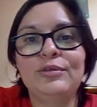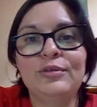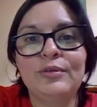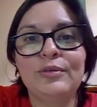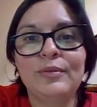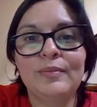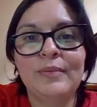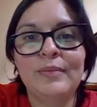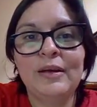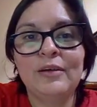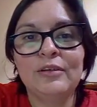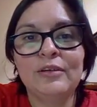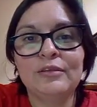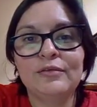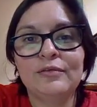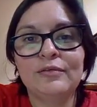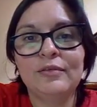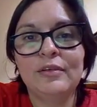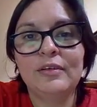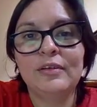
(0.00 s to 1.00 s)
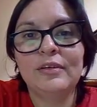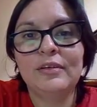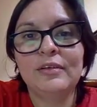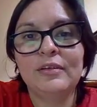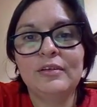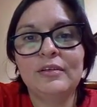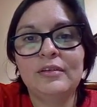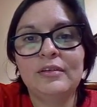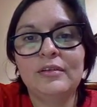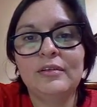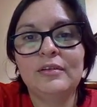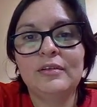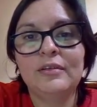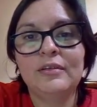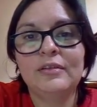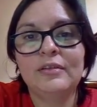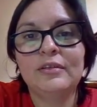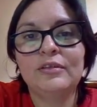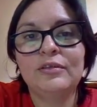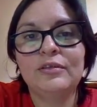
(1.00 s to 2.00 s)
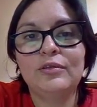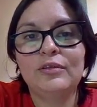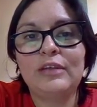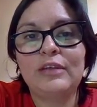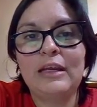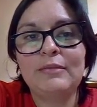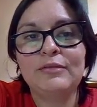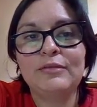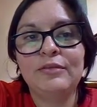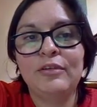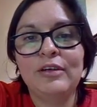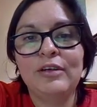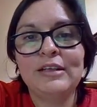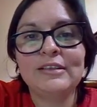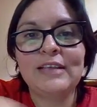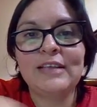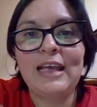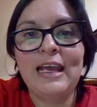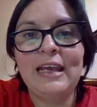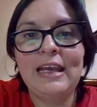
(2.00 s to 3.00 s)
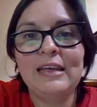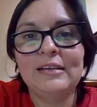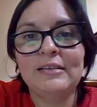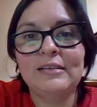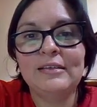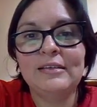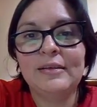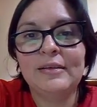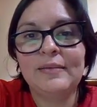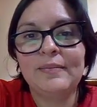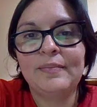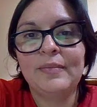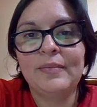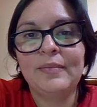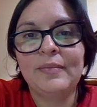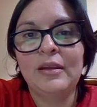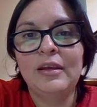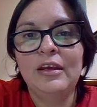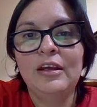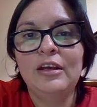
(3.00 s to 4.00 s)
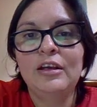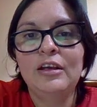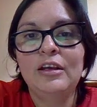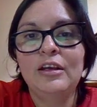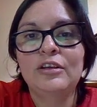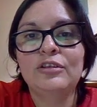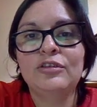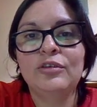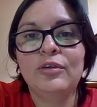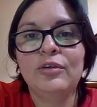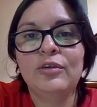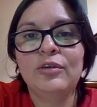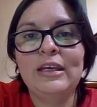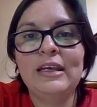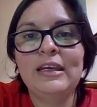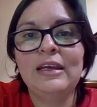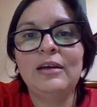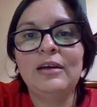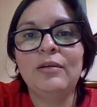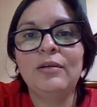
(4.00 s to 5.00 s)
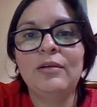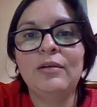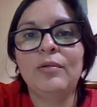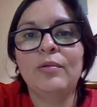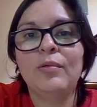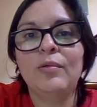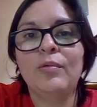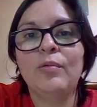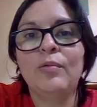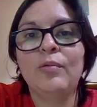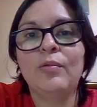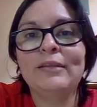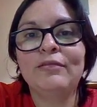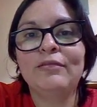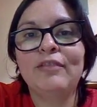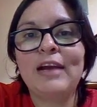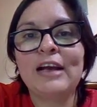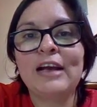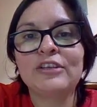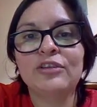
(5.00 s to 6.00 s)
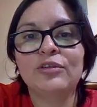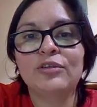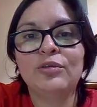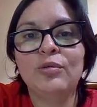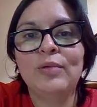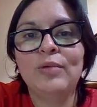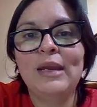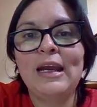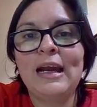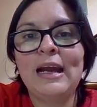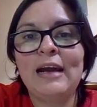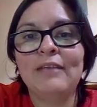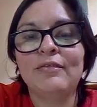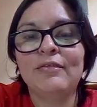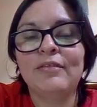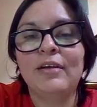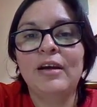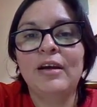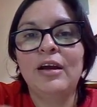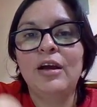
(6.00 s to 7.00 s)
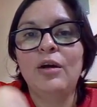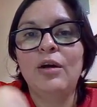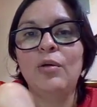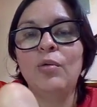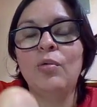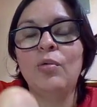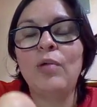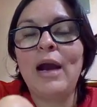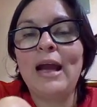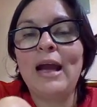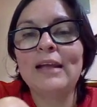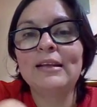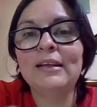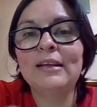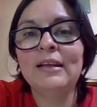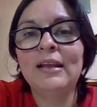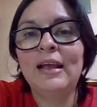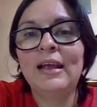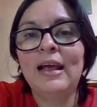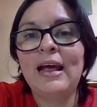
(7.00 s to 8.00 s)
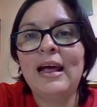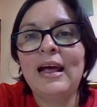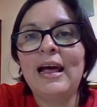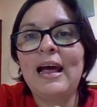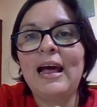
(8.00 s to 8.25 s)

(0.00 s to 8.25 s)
2. Because 2 times 4 is 8. So in here, what fraction do we have? 1